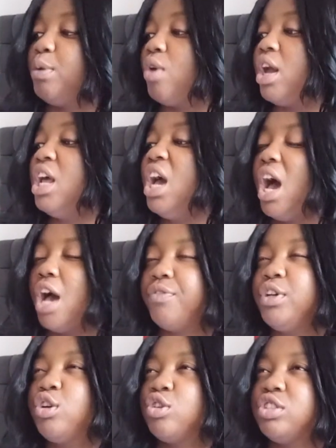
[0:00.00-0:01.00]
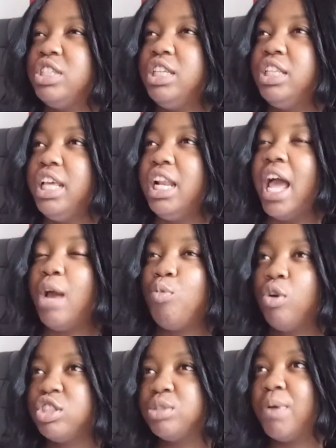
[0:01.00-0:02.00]
one, I think because he like
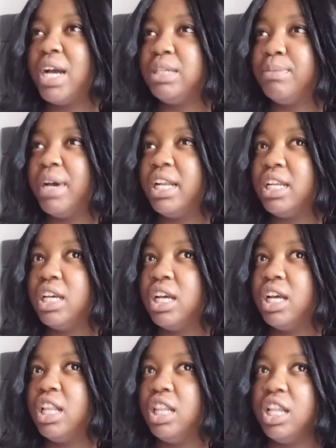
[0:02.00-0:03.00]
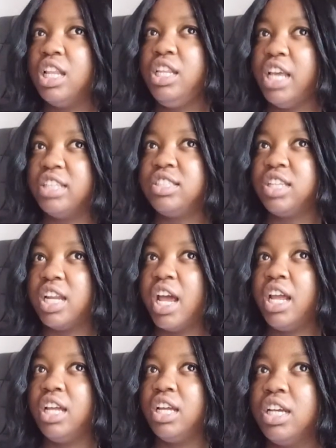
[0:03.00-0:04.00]
watched Spider-Man
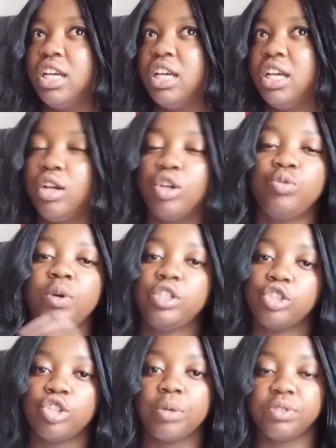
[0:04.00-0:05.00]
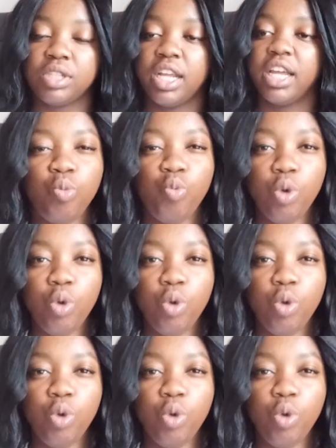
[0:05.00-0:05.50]
yesterday, because we went to a shop today.